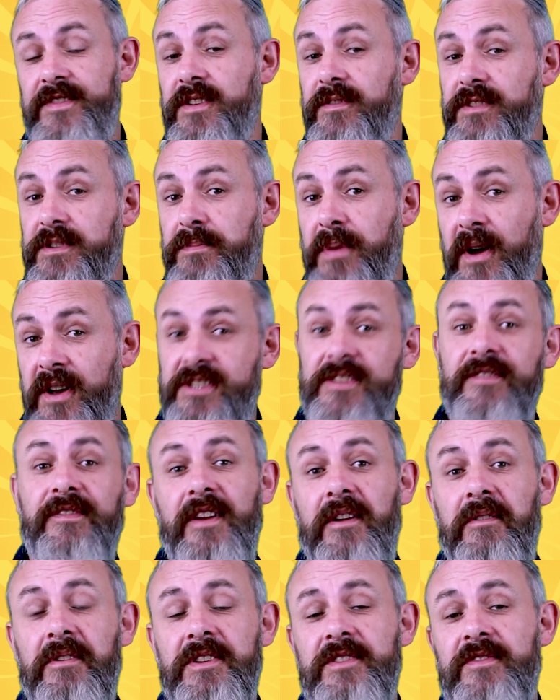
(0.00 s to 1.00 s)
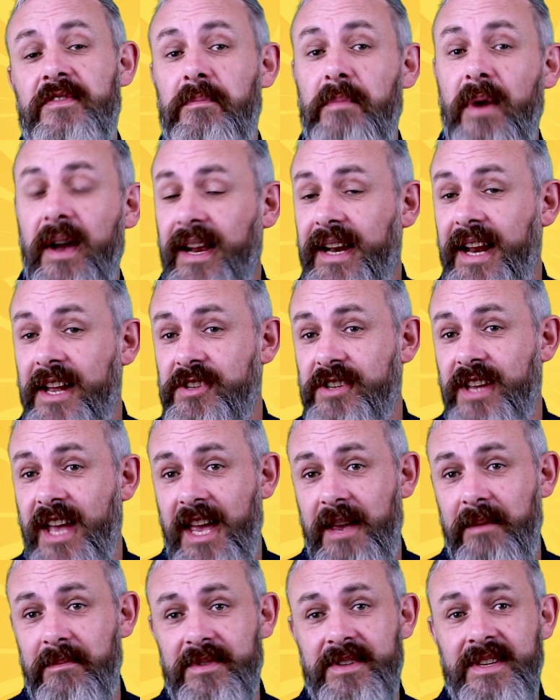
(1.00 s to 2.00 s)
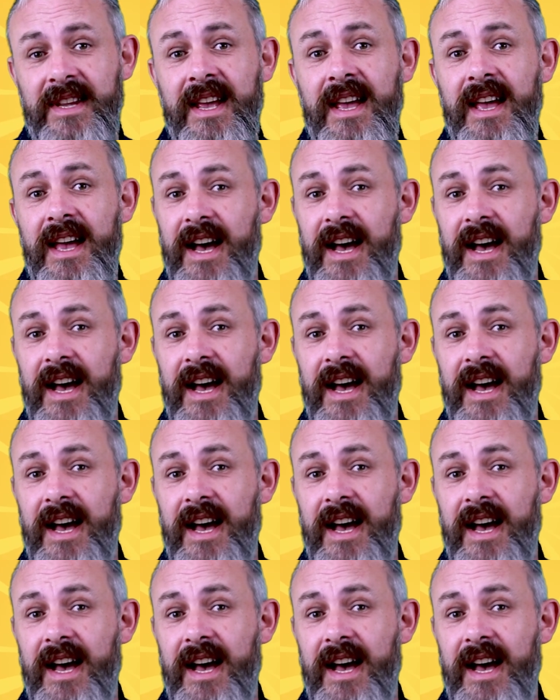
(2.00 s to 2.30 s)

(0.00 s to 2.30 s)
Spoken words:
So it's Perseverance from Mindclash Games.